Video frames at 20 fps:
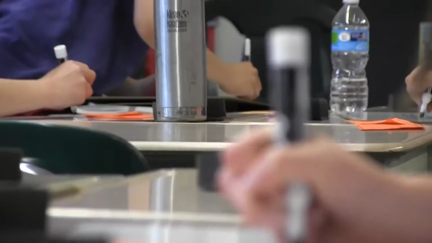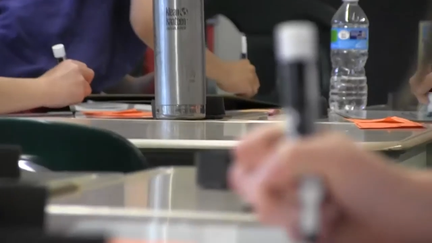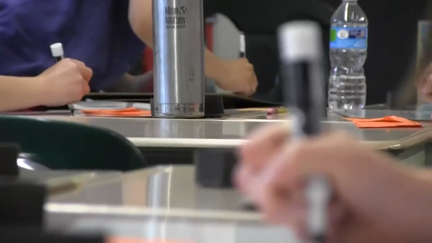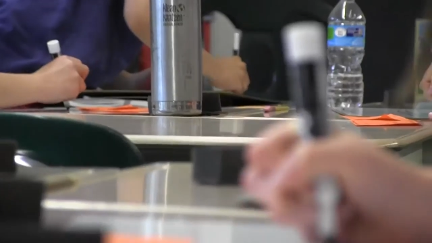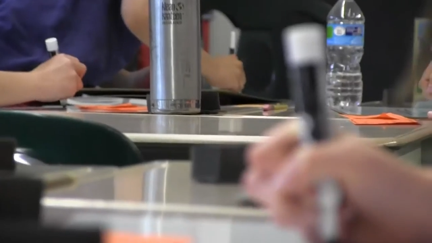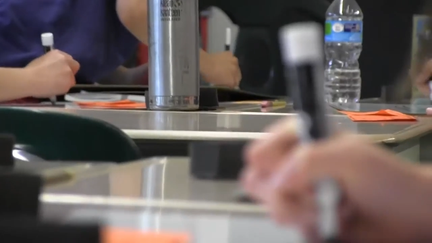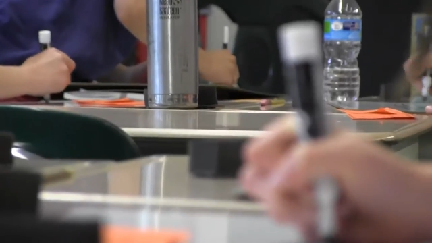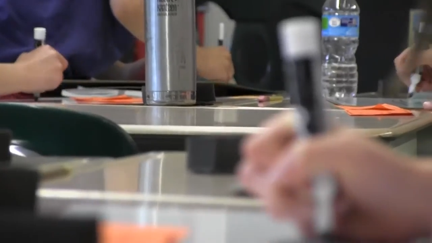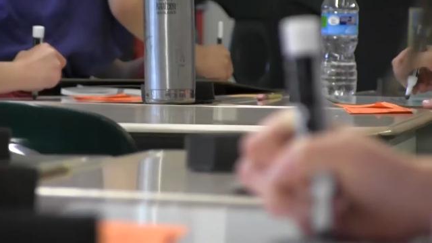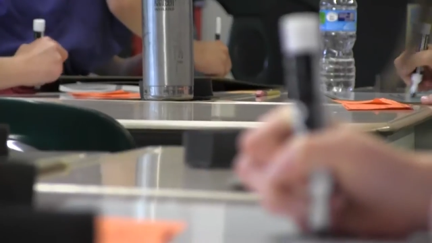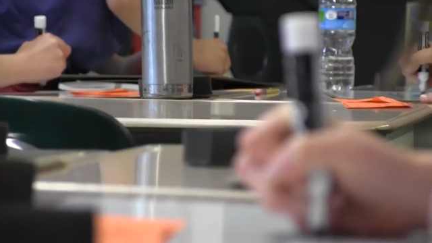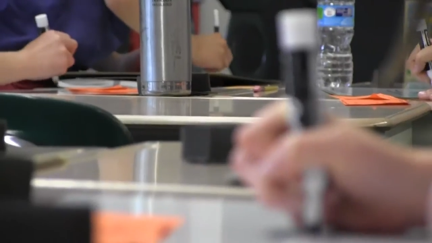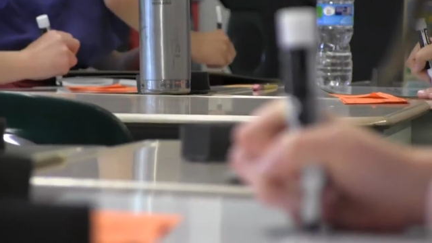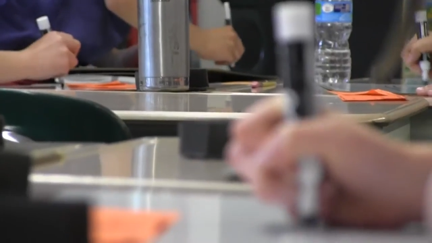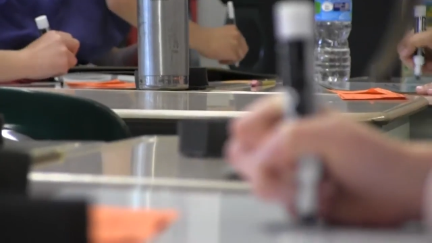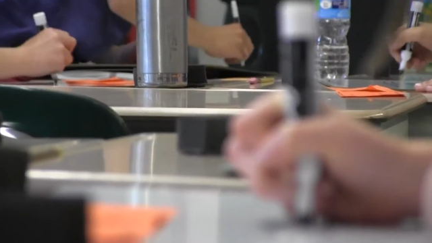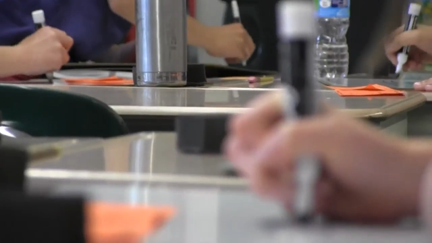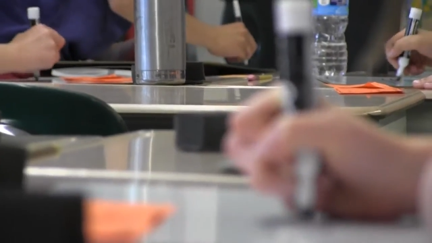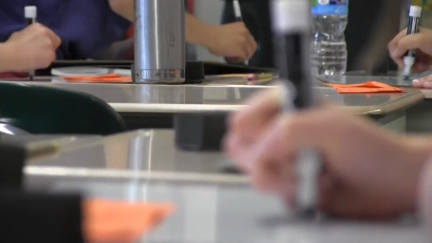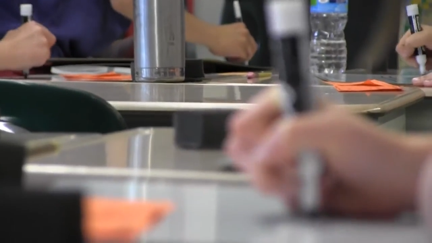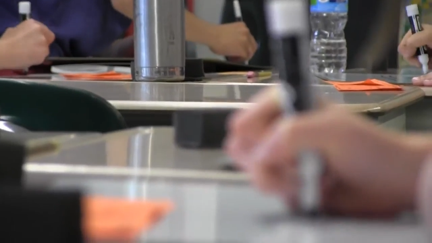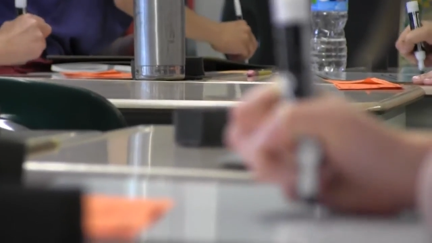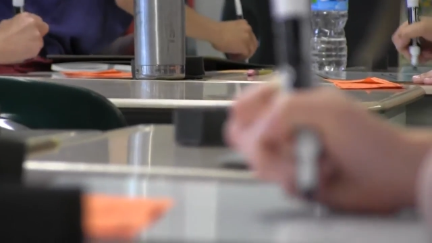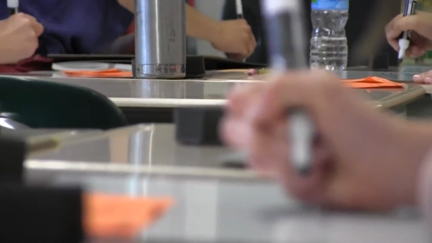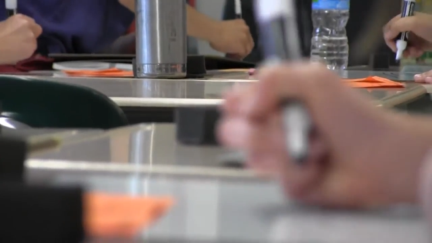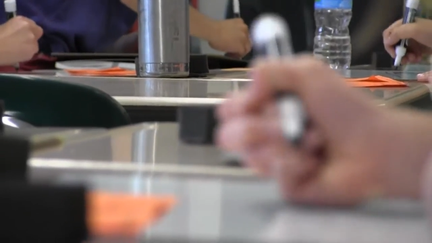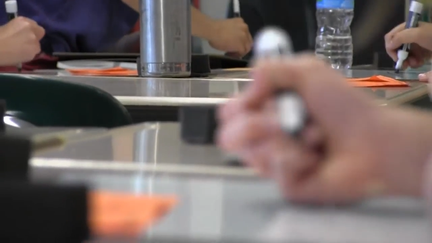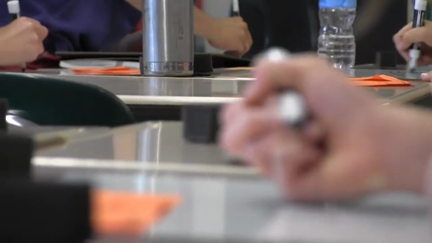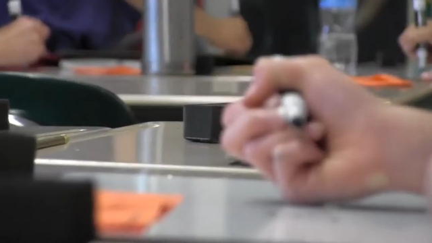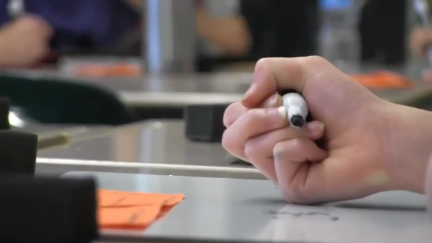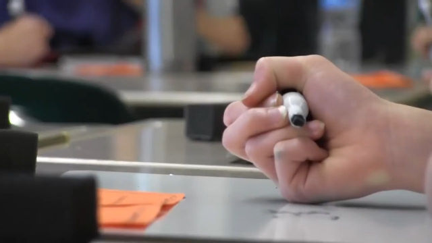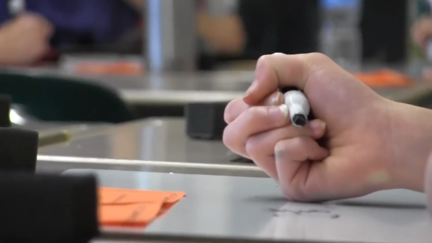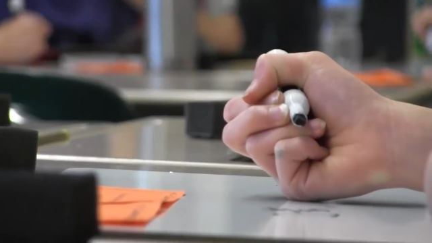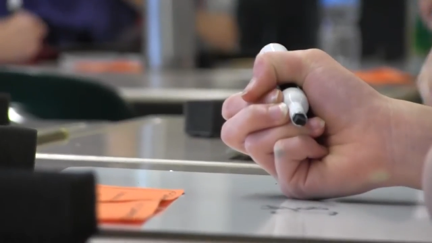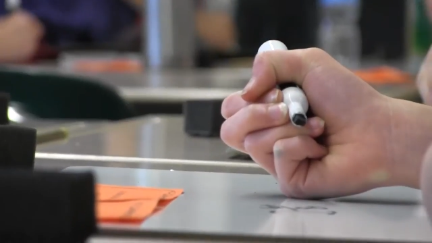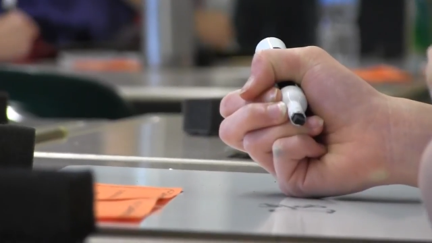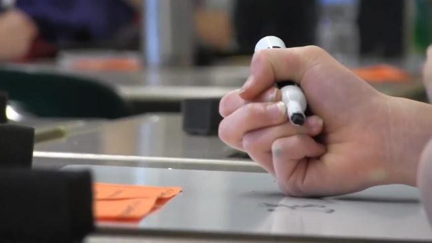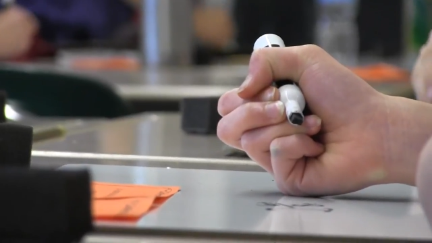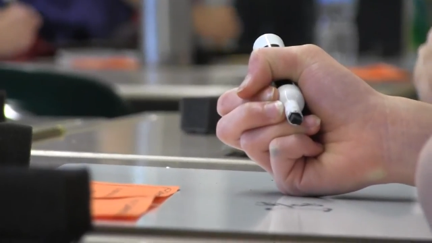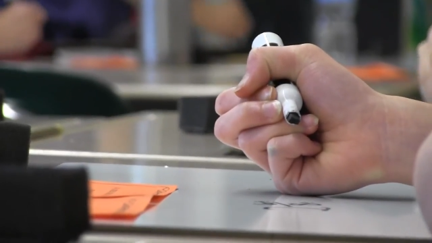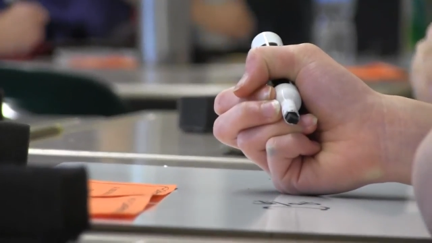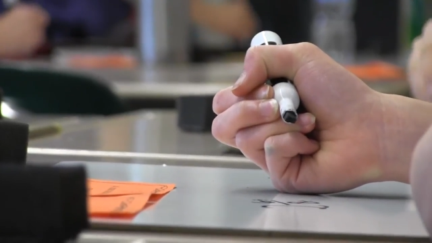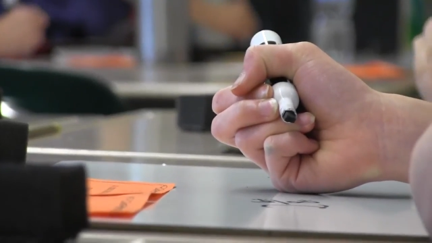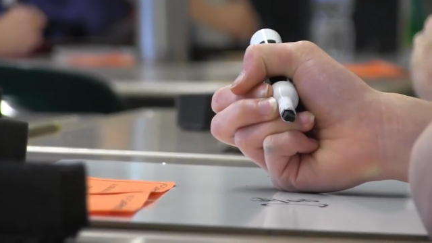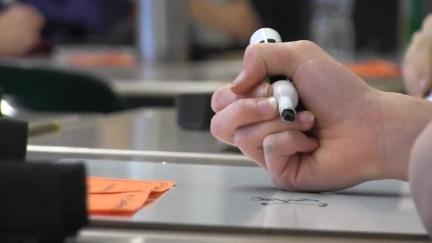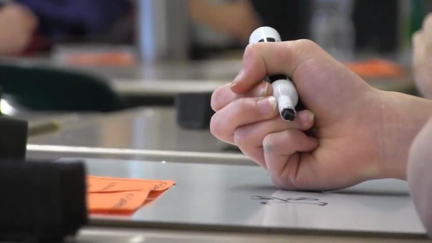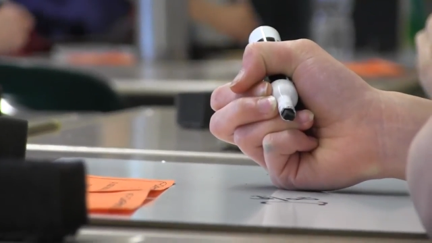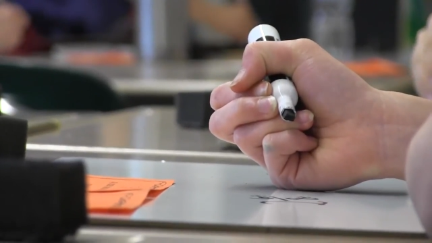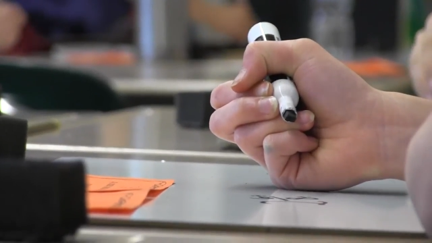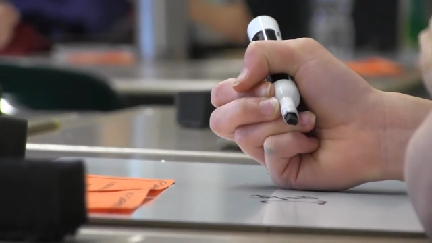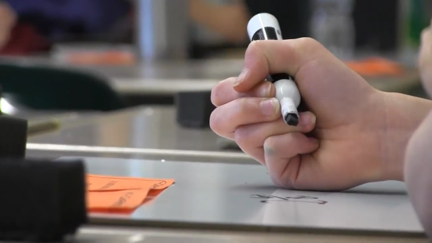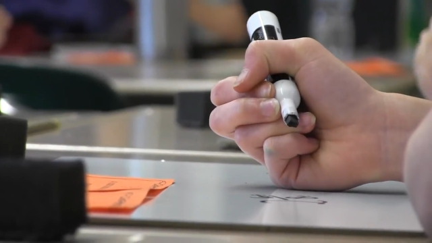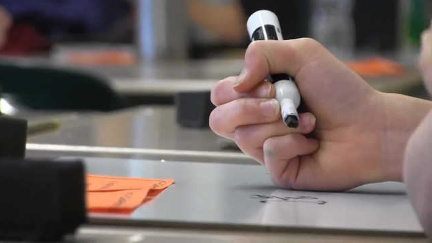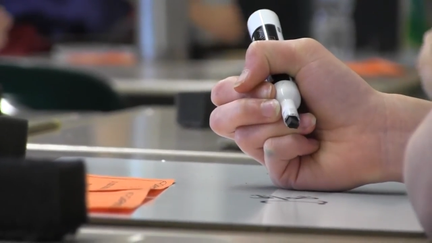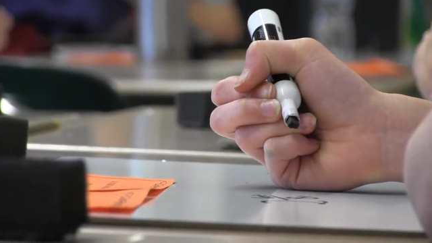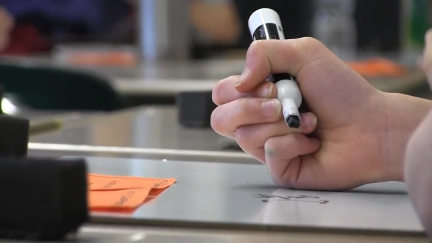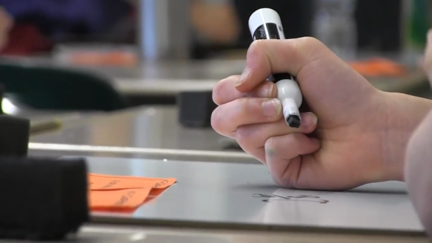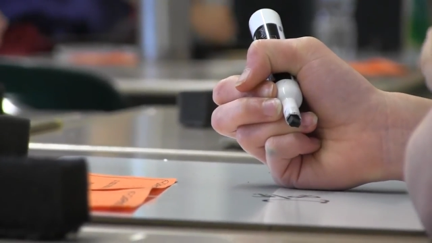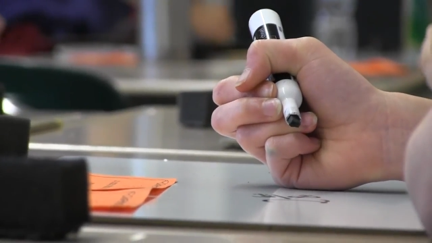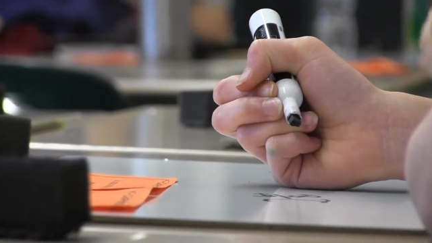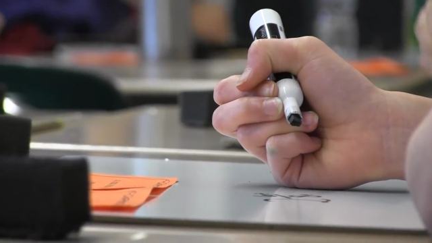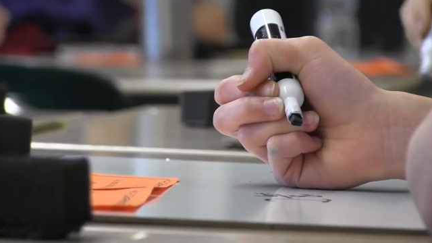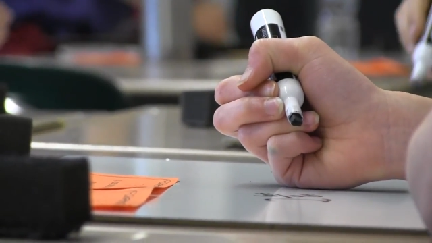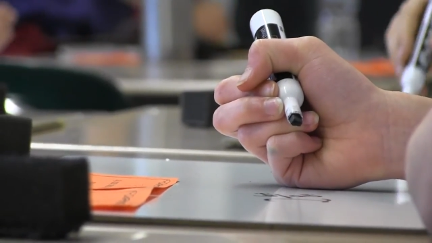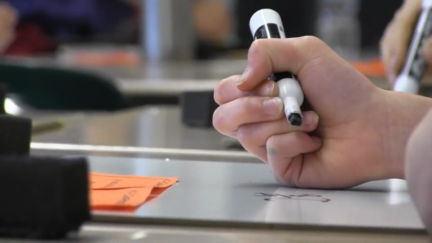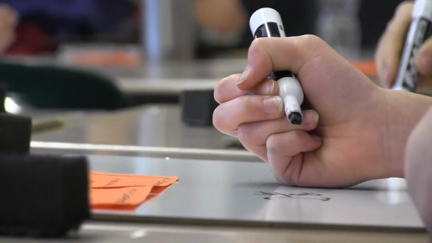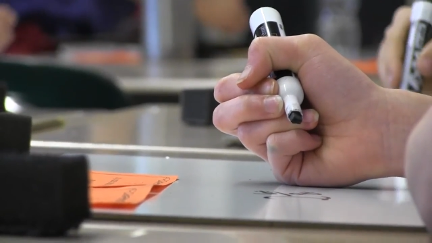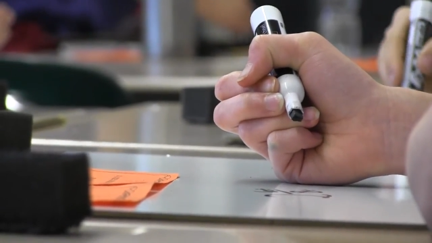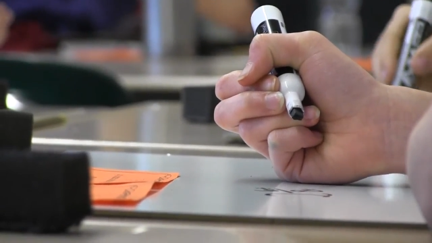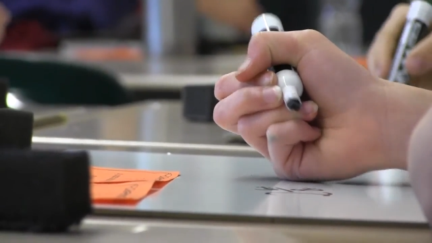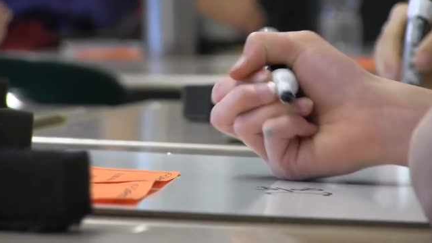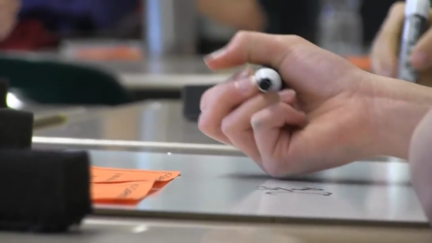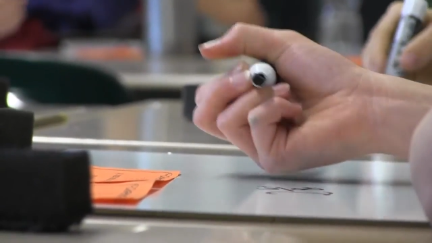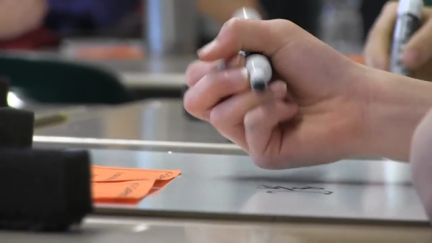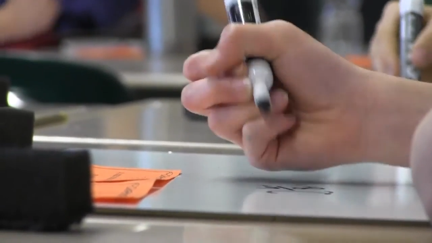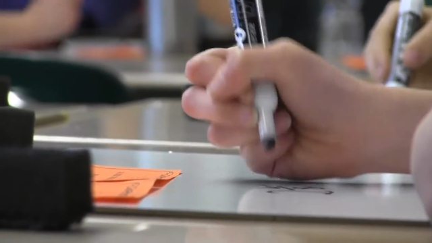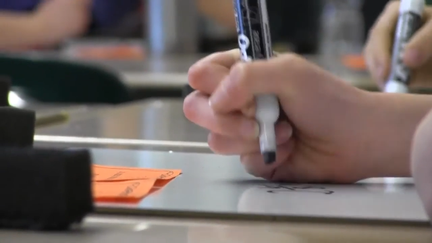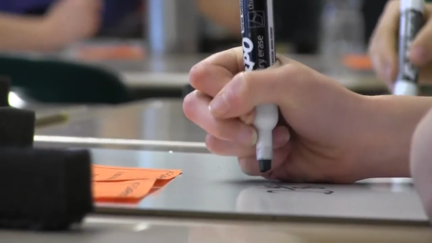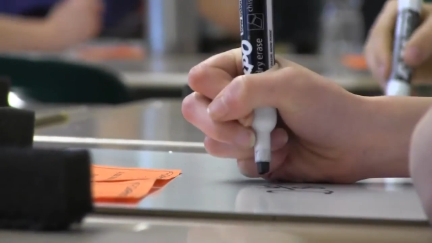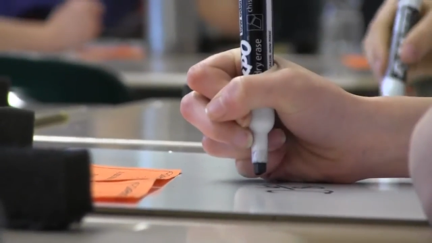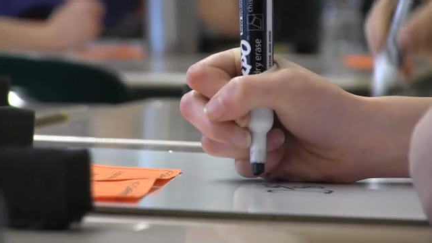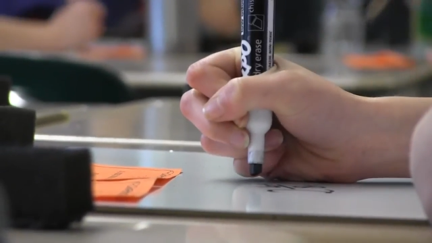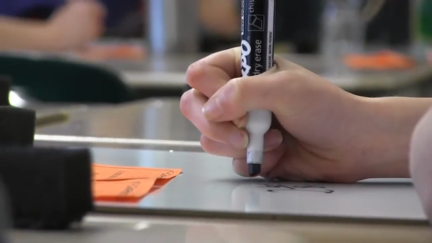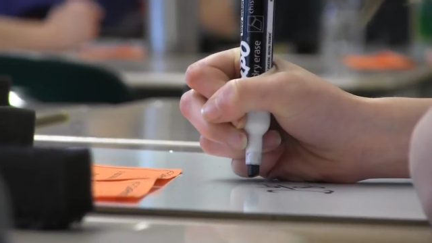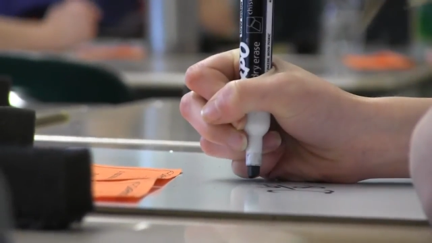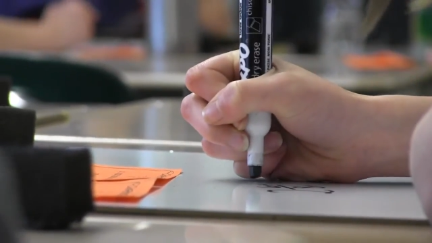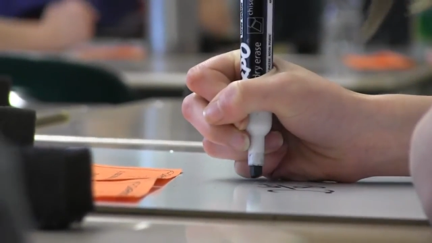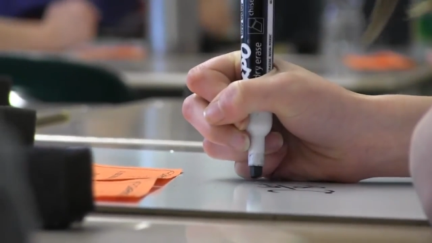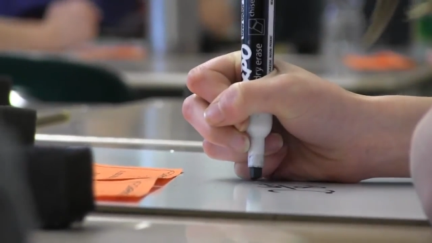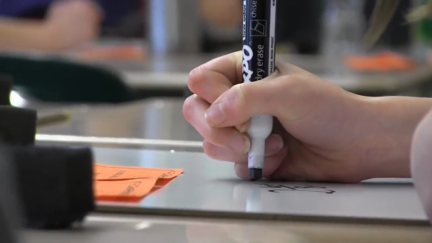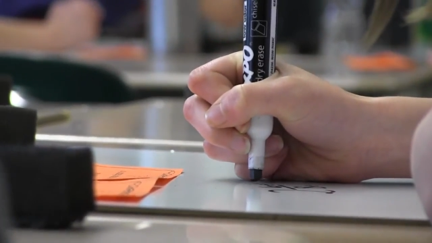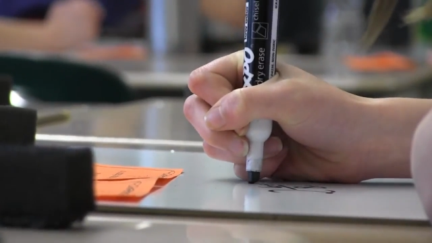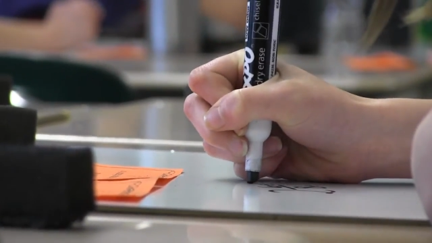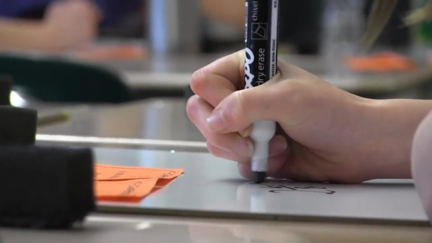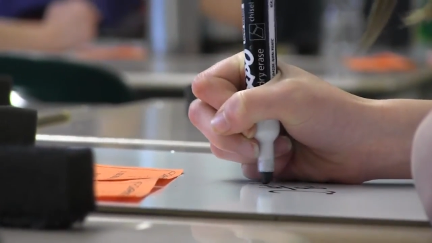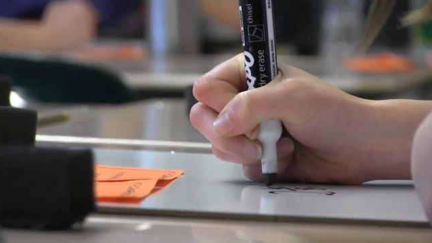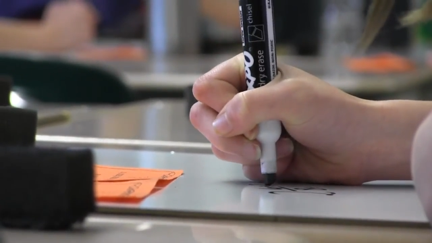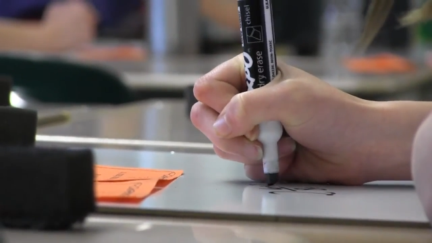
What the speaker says: (no speaker visible)